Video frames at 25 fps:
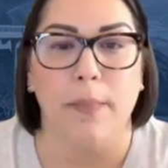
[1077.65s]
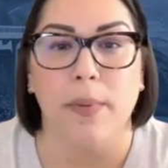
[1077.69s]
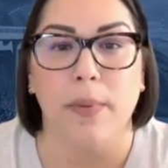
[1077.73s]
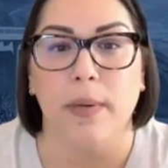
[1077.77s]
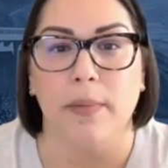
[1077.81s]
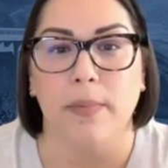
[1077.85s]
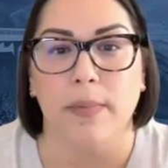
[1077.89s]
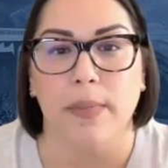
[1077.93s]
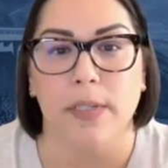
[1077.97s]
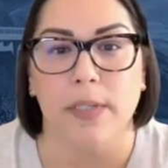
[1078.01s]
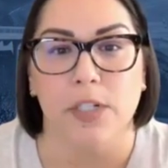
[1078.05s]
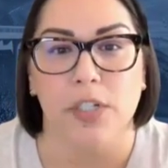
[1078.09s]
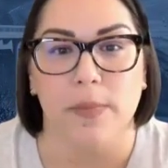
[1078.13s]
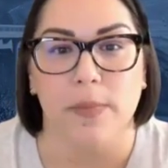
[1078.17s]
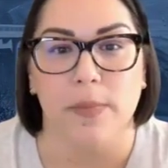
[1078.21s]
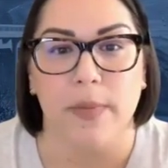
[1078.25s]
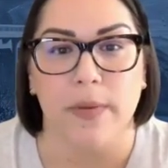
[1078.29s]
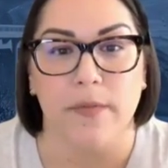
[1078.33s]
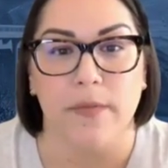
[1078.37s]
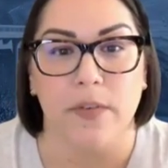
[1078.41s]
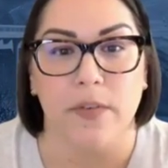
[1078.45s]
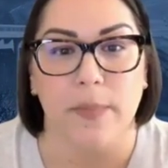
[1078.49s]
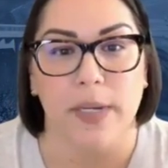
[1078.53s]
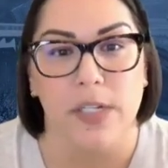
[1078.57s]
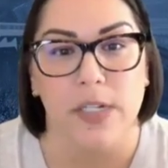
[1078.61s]
publish some
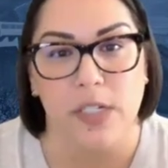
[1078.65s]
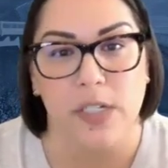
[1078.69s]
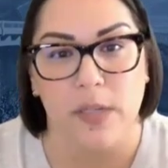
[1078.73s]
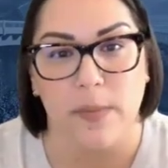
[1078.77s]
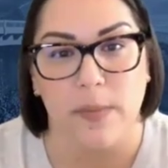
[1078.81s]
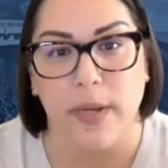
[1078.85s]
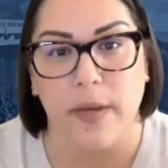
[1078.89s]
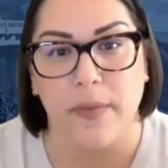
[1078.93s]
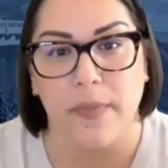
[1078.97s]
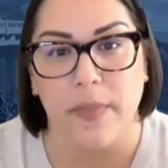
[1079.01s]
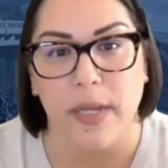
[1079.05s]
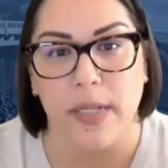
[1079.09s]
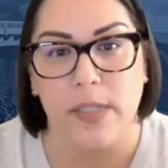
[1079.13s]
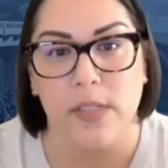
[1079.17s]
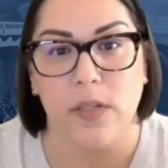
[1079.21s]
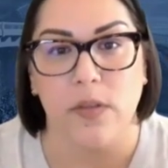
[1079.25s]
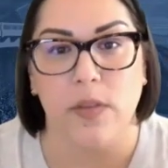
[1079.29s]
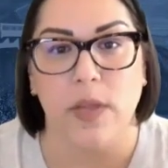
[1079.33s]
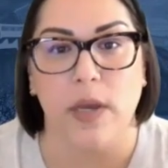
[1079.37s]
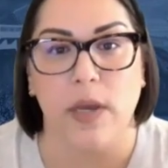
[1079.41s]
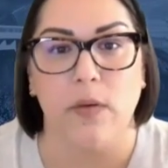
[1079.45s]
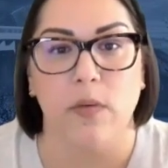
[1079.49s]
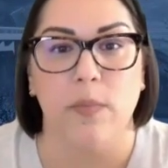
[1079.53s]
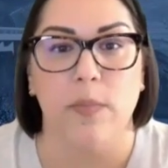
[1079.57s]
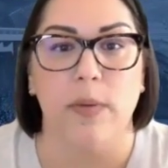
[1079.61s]
information about that, so
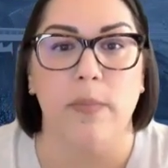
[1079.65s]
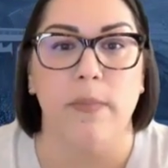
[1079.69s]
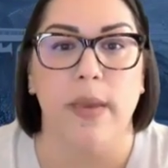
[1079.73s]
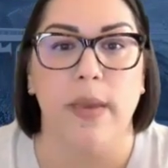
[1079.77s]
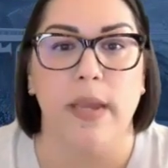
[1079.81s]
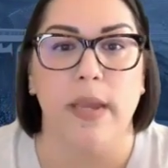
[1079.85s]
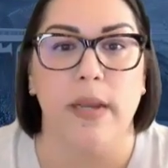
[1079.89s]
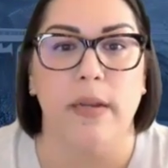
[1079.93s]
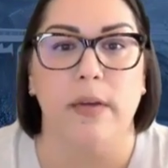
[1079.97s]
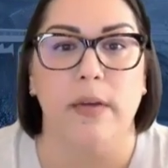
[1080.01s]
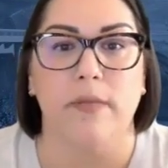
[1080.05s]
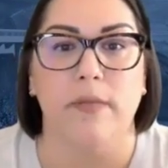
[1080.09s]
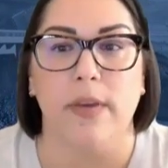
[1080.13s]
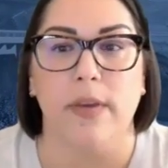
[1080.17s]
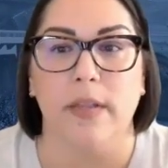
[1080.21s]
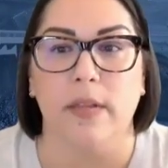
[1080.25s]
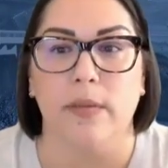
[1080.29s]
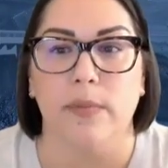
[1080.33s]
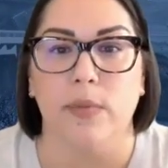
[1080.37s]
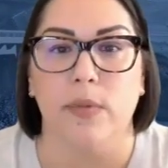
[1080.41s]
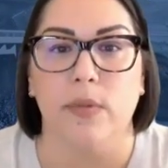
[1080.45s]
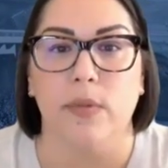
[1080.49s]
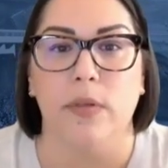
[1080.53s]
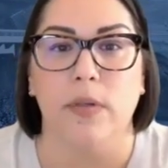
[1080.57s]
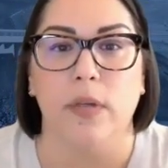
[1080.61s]
that will be made
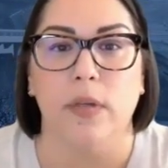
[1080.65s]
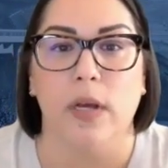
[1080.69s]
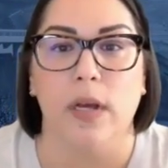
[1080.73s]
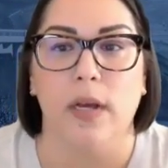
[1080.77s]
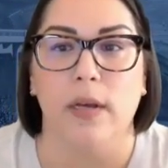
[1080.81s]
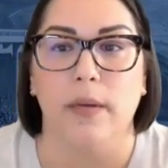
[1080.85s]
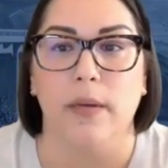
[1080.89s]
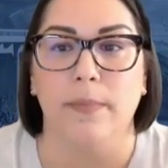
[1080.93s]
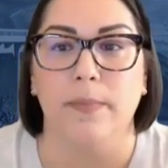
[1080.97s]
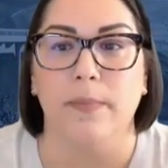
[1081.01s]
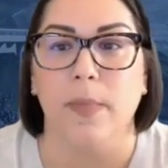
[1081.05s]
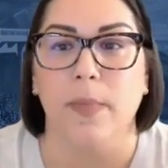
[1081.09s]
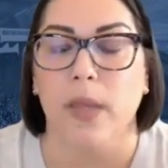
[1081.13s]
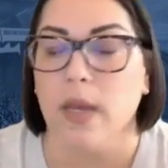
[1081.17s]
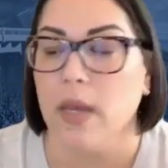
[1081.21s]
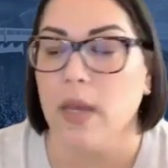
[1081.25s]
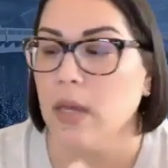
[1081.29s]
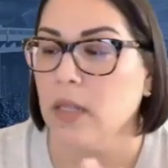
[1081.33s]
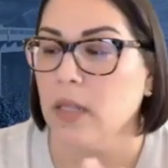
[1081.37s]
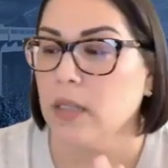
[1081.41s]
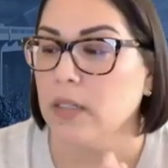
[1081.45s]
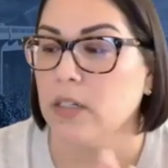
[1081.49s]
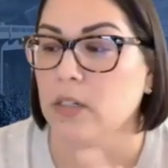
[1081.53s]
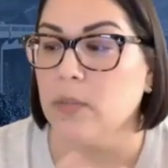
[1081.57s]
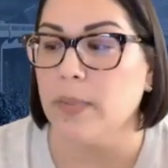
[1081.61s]
available a
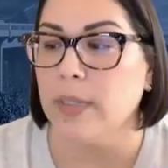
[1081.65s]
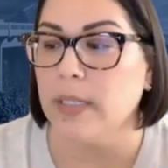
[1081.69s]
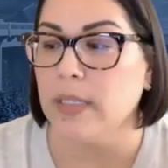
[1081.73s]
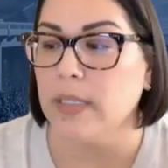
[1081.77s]
little